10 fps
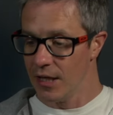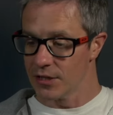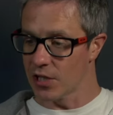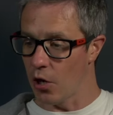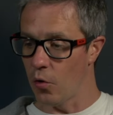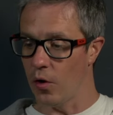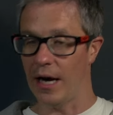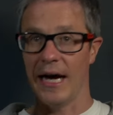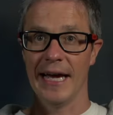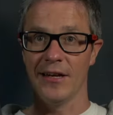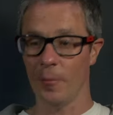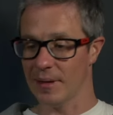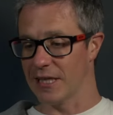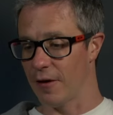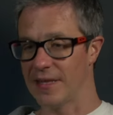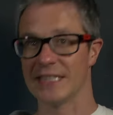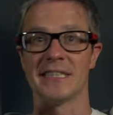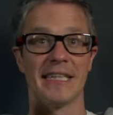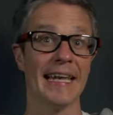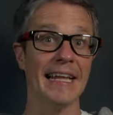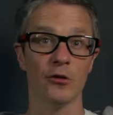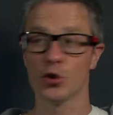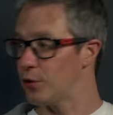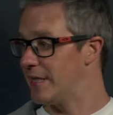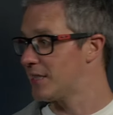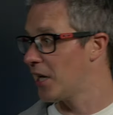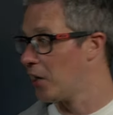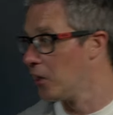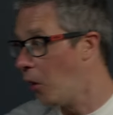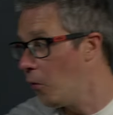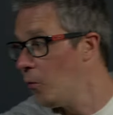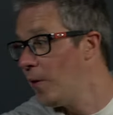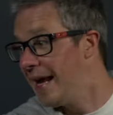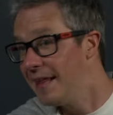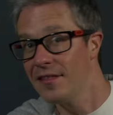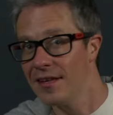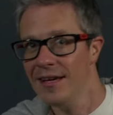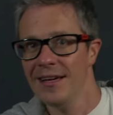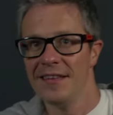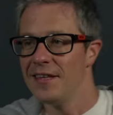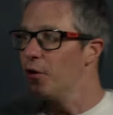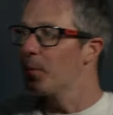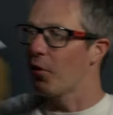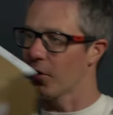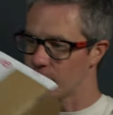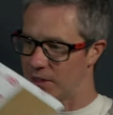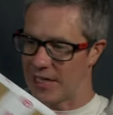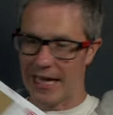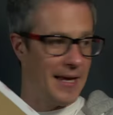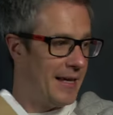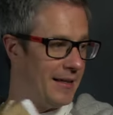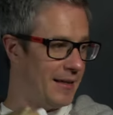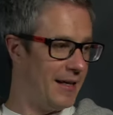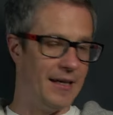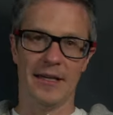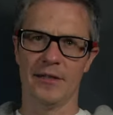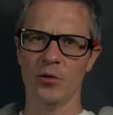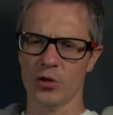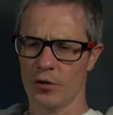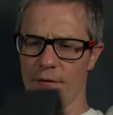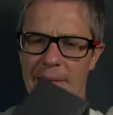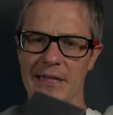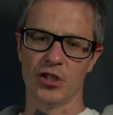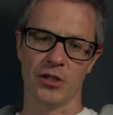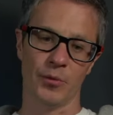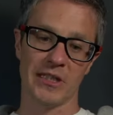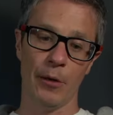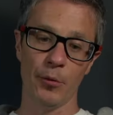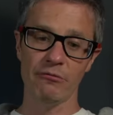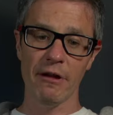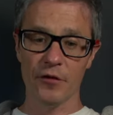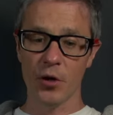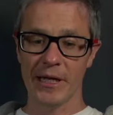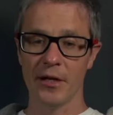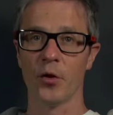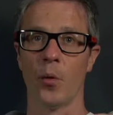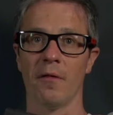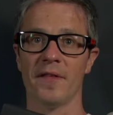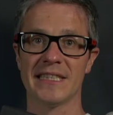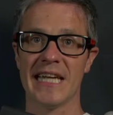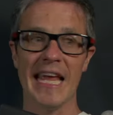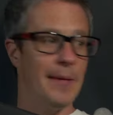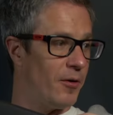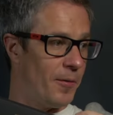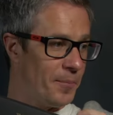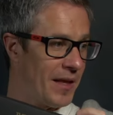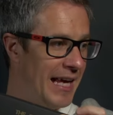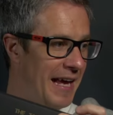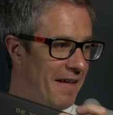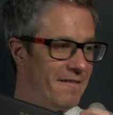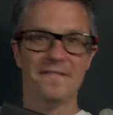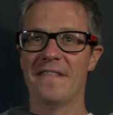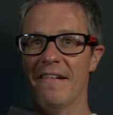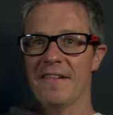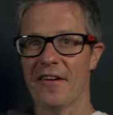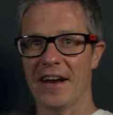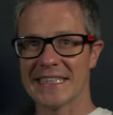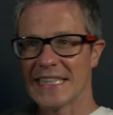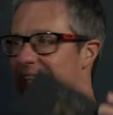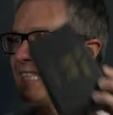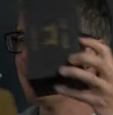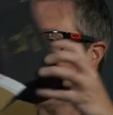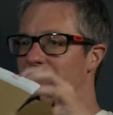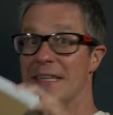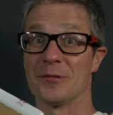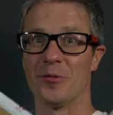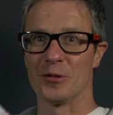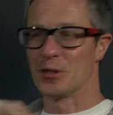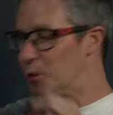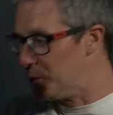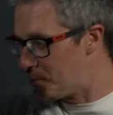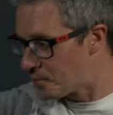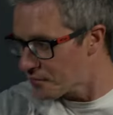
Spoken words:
So I got myself this as a little treat, along with the other product, which I'm not sure if I mentioned, which I will review in another one, the table. Very, very excited about this one too.